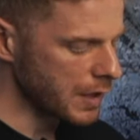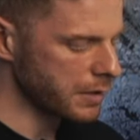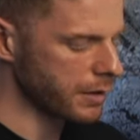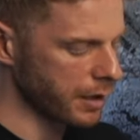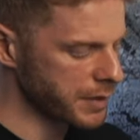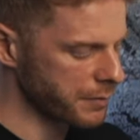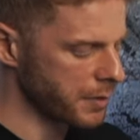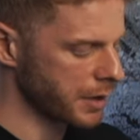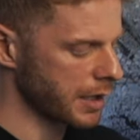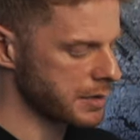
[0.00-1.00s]
You'd love to have
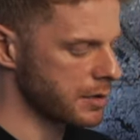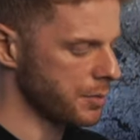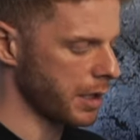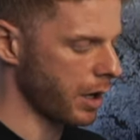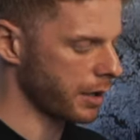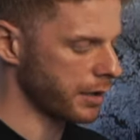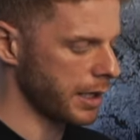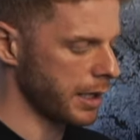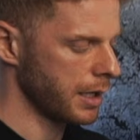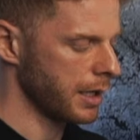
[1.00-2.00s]
a nice 2-week
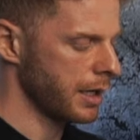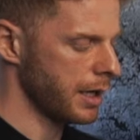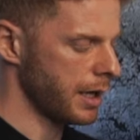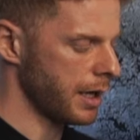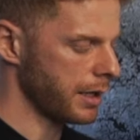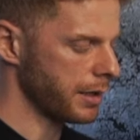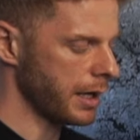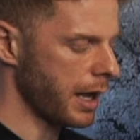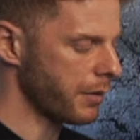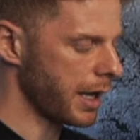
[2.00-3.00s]
holiday that
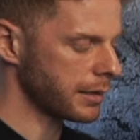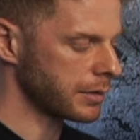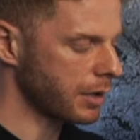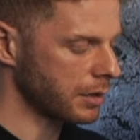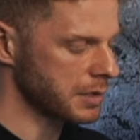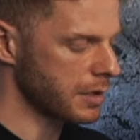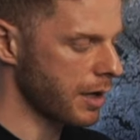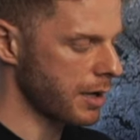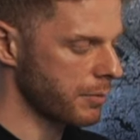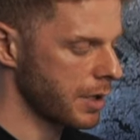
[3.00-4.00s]
you haven't had in a long
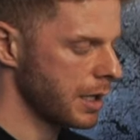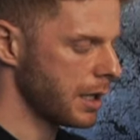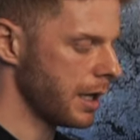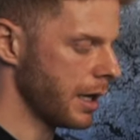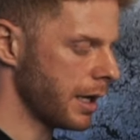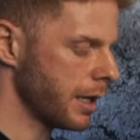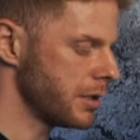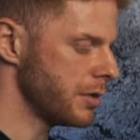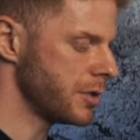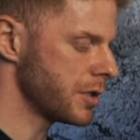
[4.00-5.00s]
time,
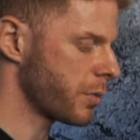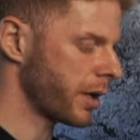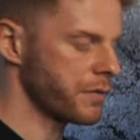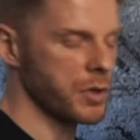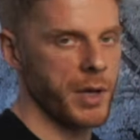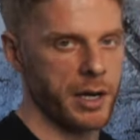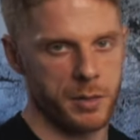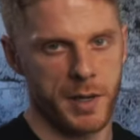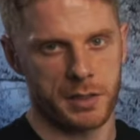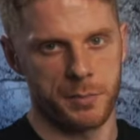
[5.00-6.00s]
and you just want to feel better
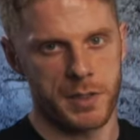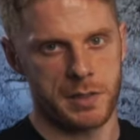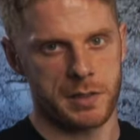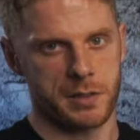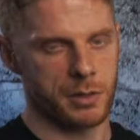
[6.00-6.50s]
about the business.